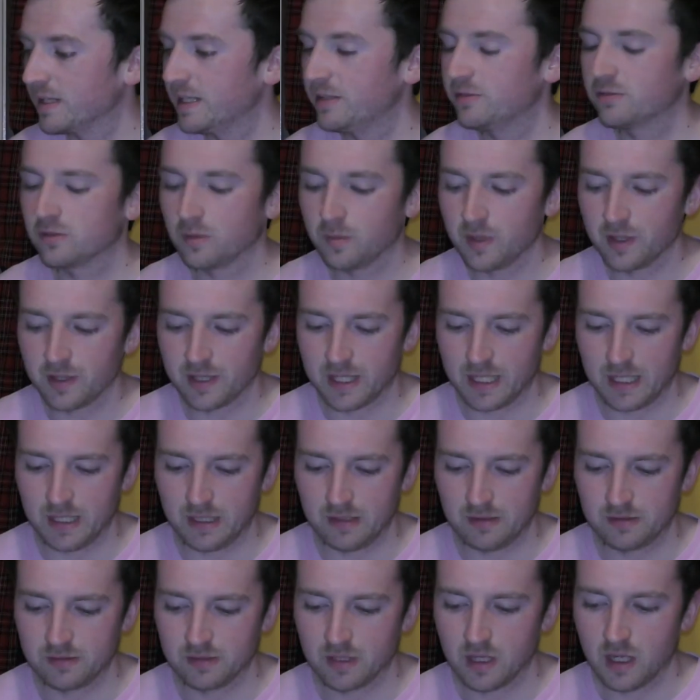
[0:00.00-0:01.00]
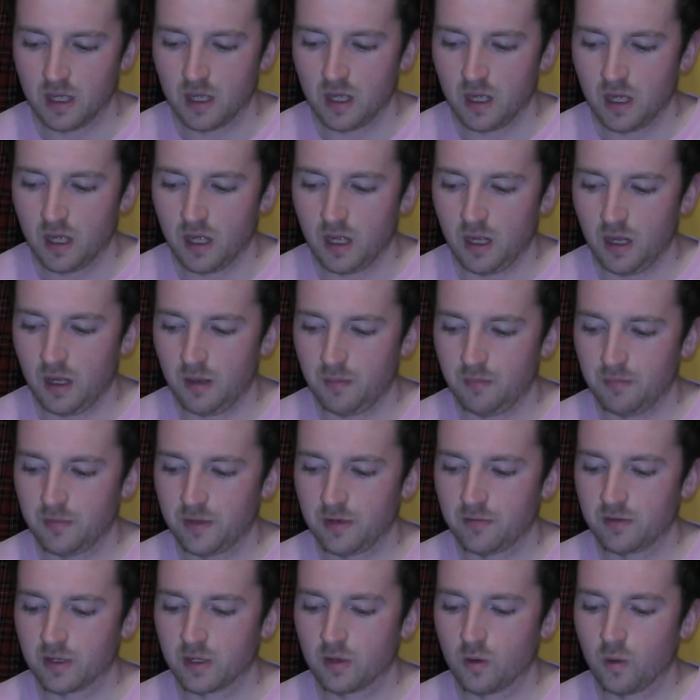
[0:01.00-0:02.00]
some of these,
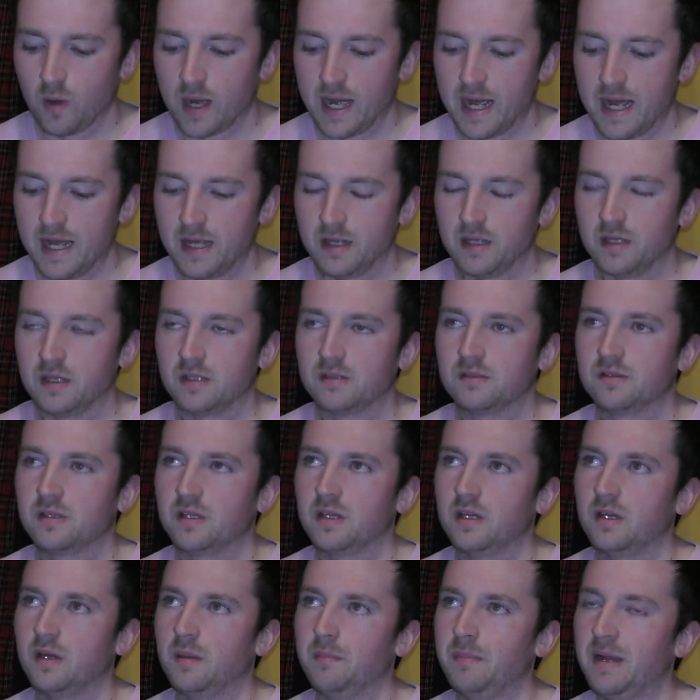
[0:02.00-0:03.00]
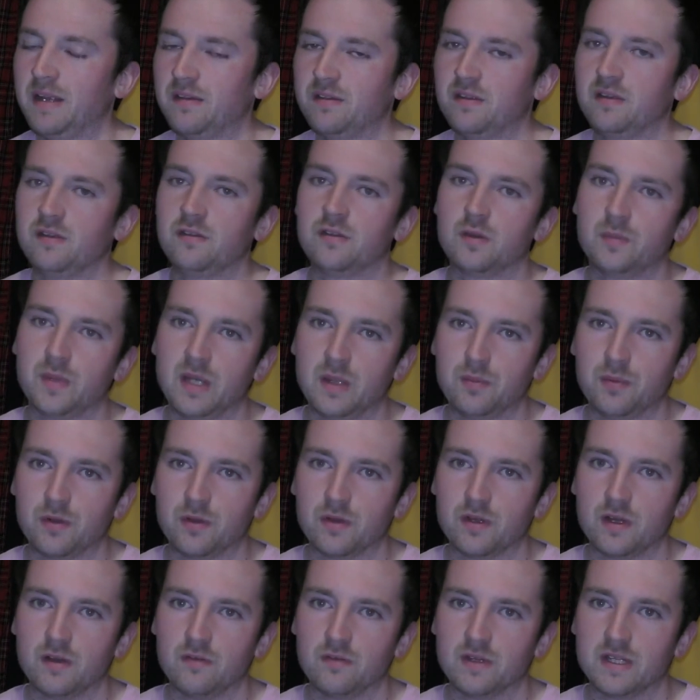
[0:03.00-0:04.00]
they require you to message the people
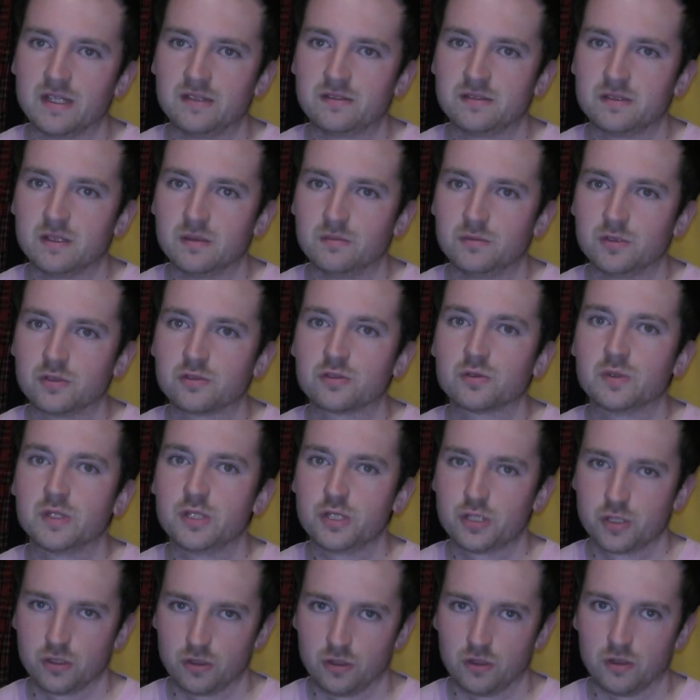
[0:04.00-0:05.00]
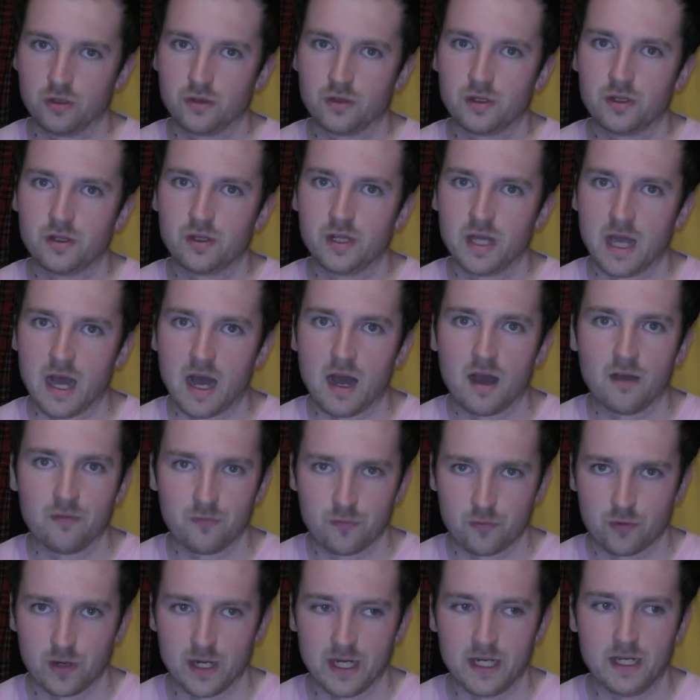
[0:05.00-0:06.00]
that have listed them just to ensure that they are
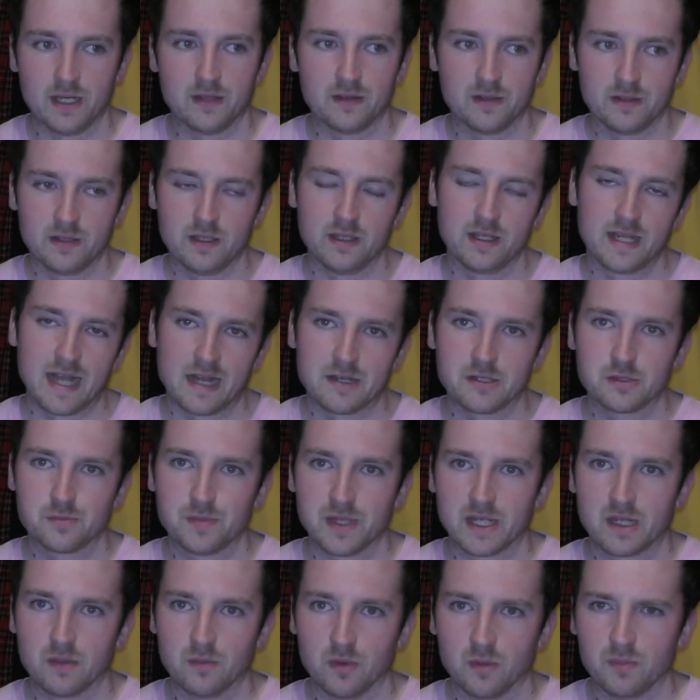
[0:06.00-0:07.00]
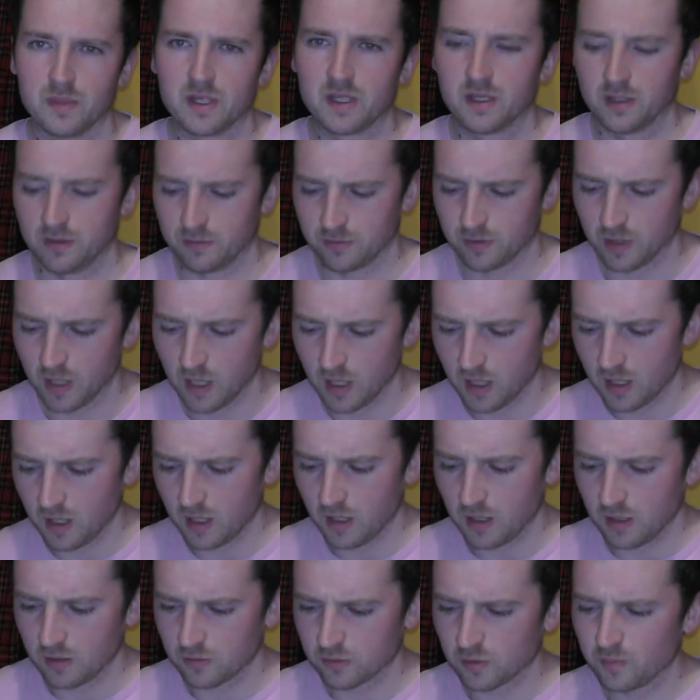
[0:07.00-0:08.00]
free, and you can't just pick them up, because
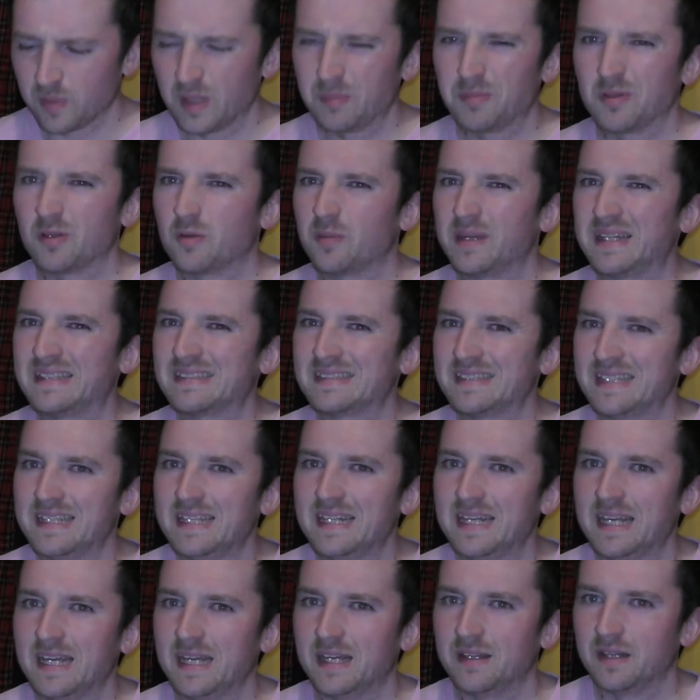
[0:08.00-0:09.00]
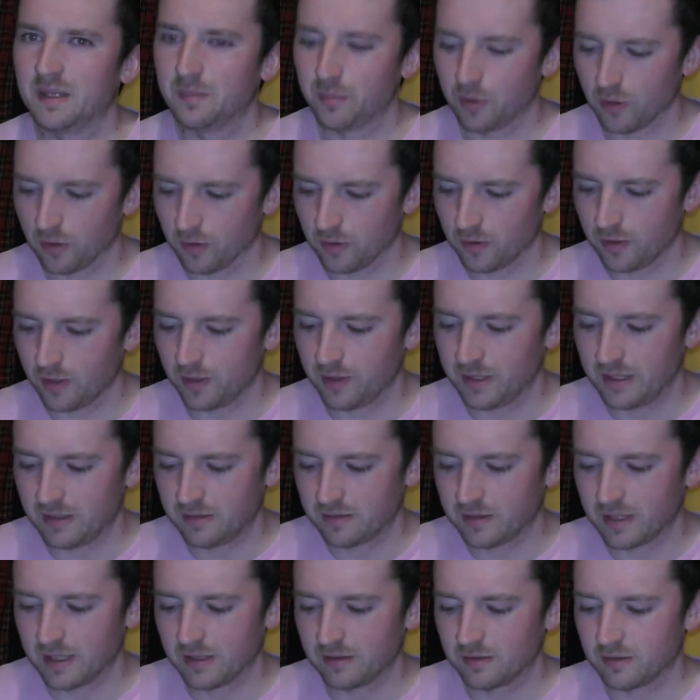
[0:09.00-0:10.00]
some people are a bit sneaky and they put that these
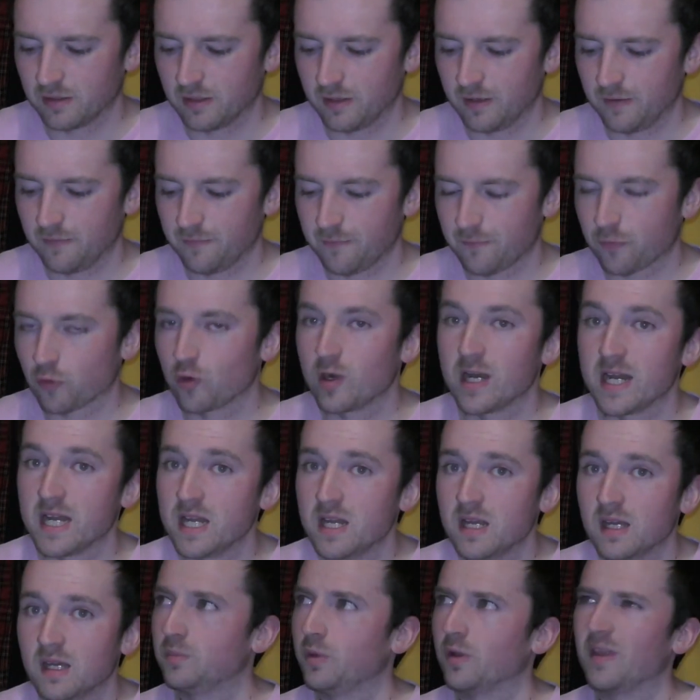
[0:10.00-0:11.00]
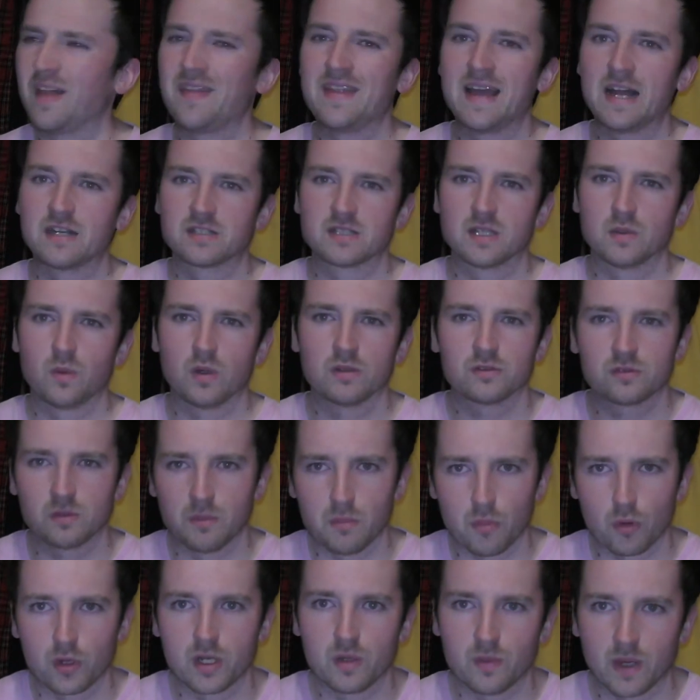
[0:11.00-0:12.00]
things are free, but then they actually want some
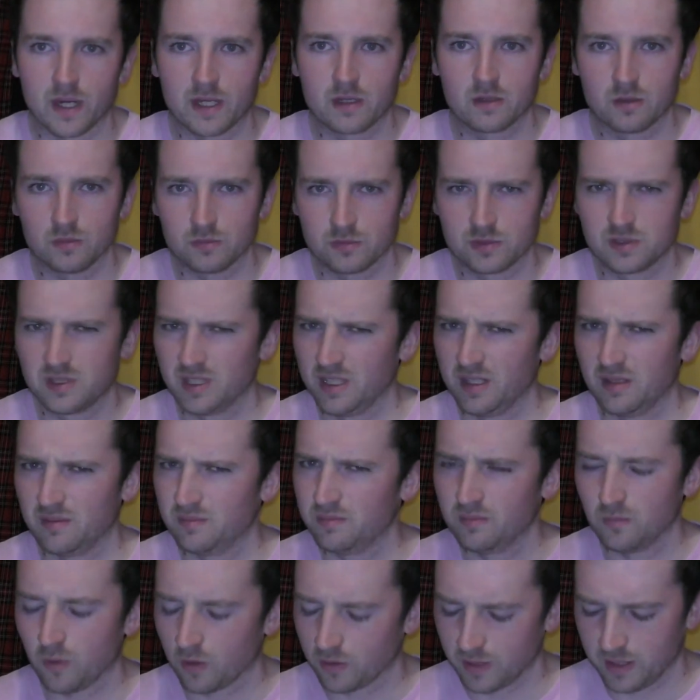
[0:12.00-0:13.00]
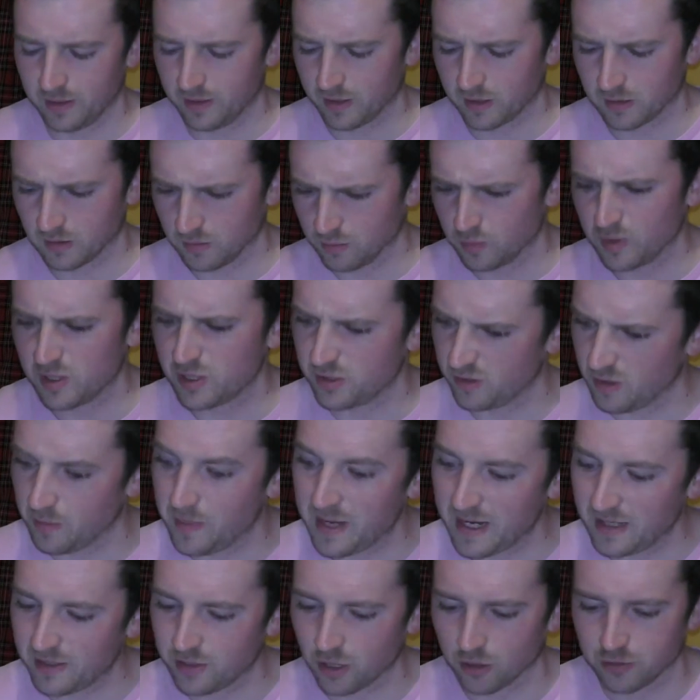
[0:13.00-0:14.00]
money when it comes to you wanting the club, which is a
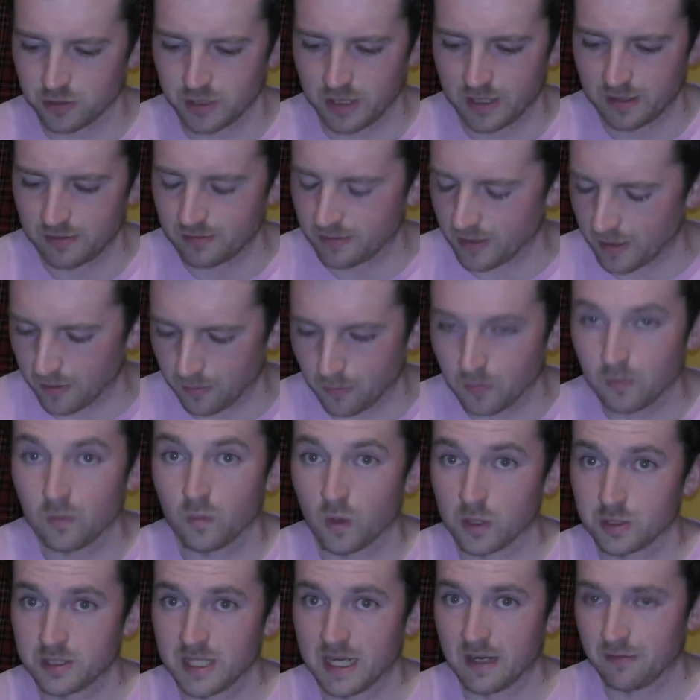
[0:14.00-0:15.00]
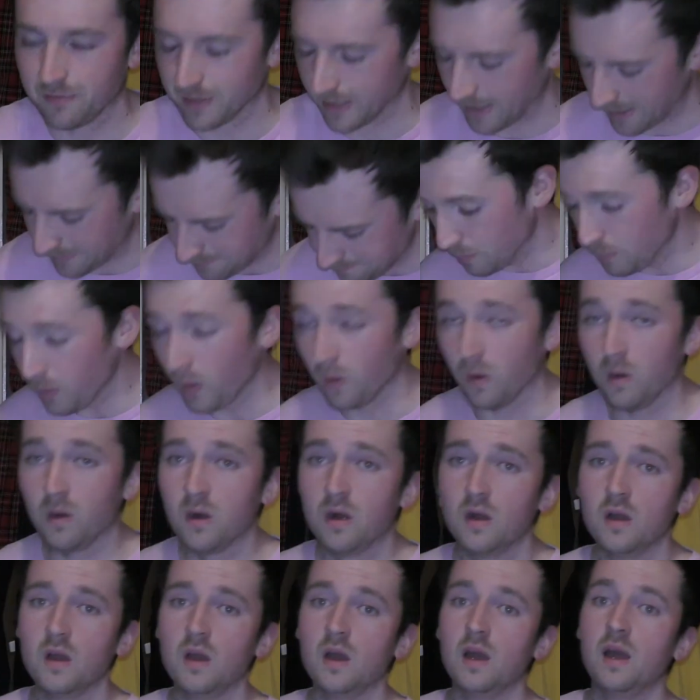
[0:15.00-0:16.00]
bit dodgy, so watch out for that. But
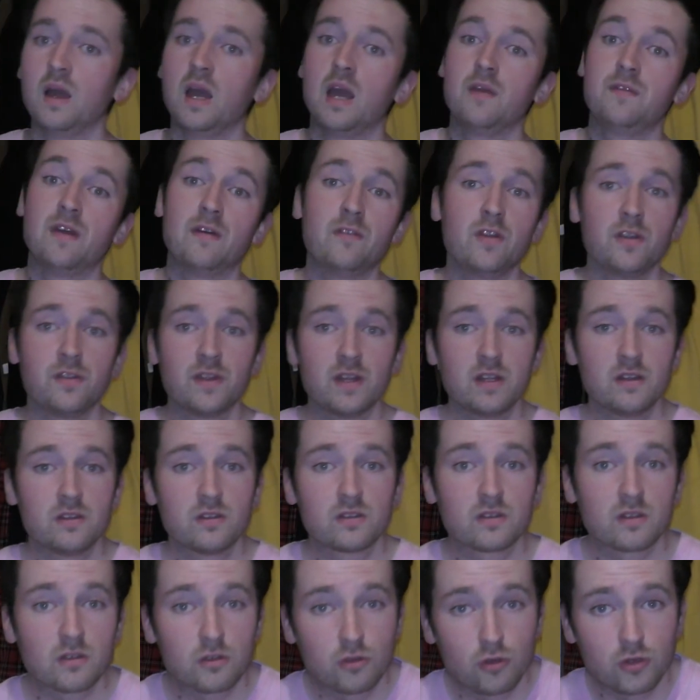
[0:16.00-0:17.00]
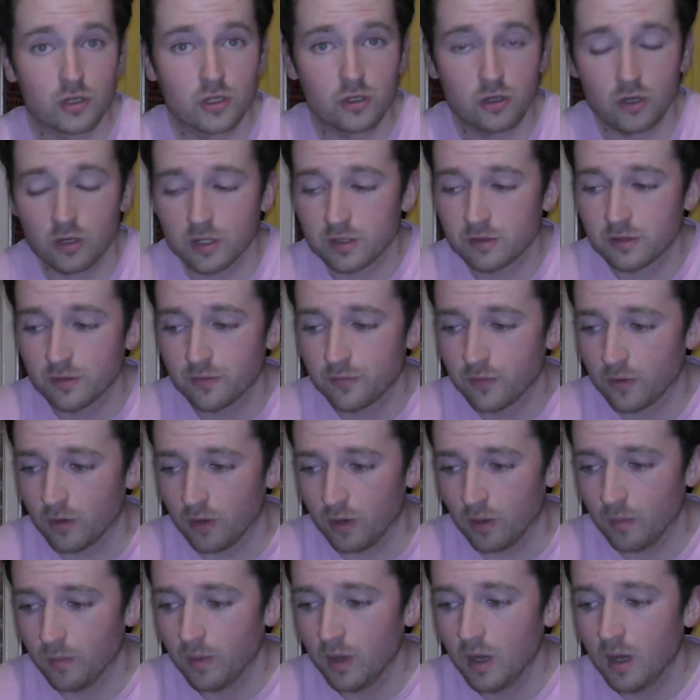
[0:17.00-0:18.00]
if everything's good according to
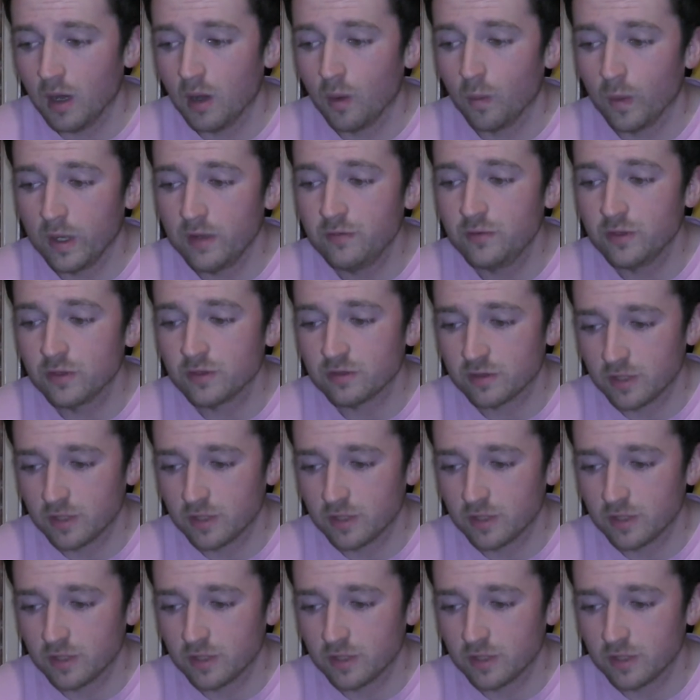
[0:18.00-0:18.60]
form, we've just